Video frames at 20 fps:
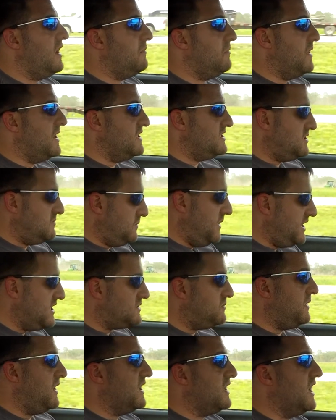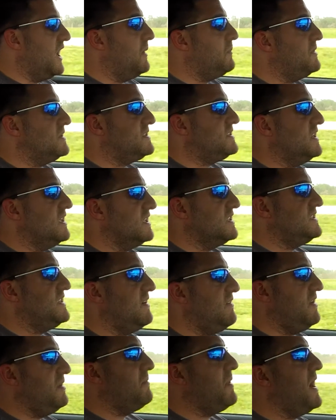my speed's picked up. It's still a
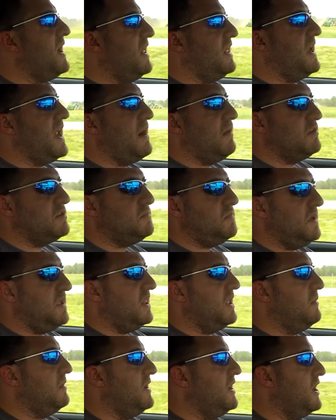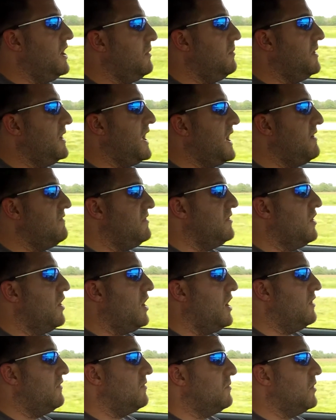70-mile-an-hour speed limit here, but I've
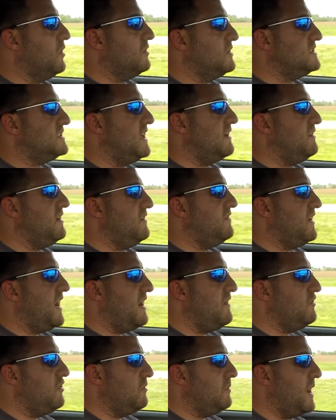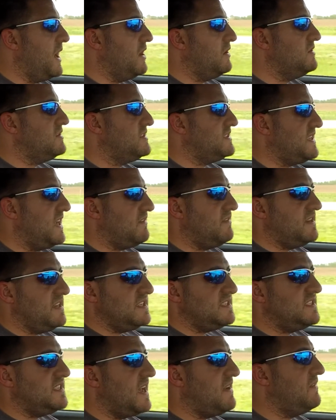gone from going 75 to about
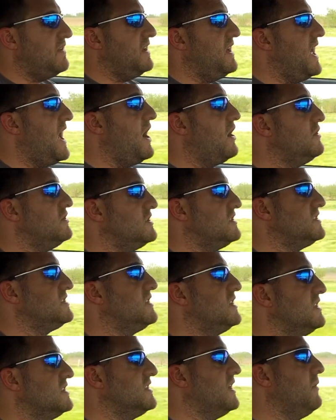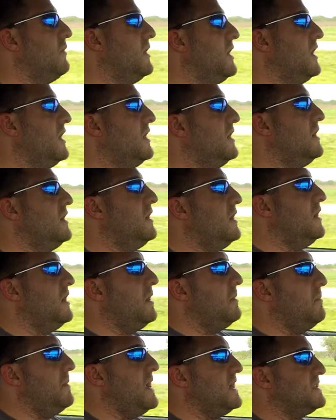77 now, just because I want to
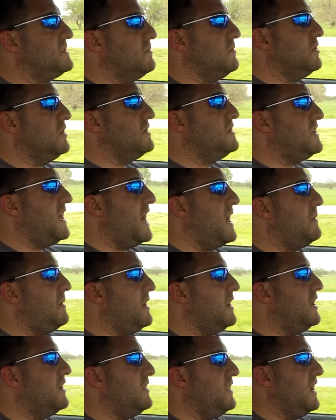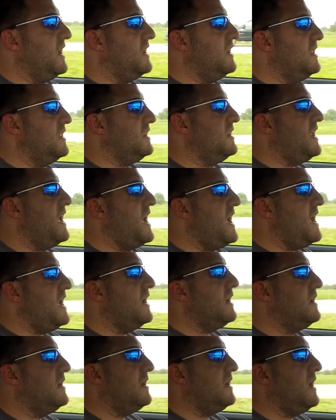make some good time here at the end of the day.
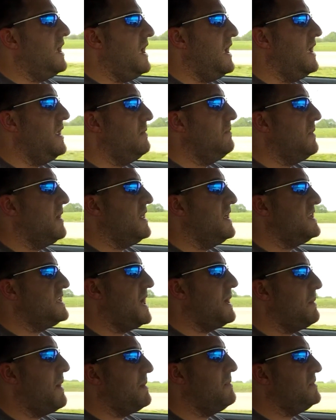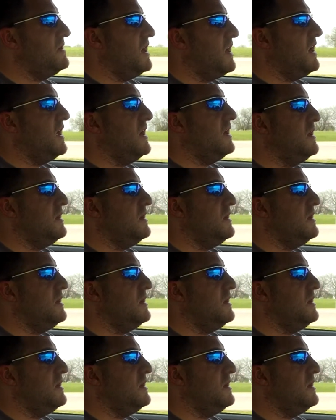And by the time I'm done,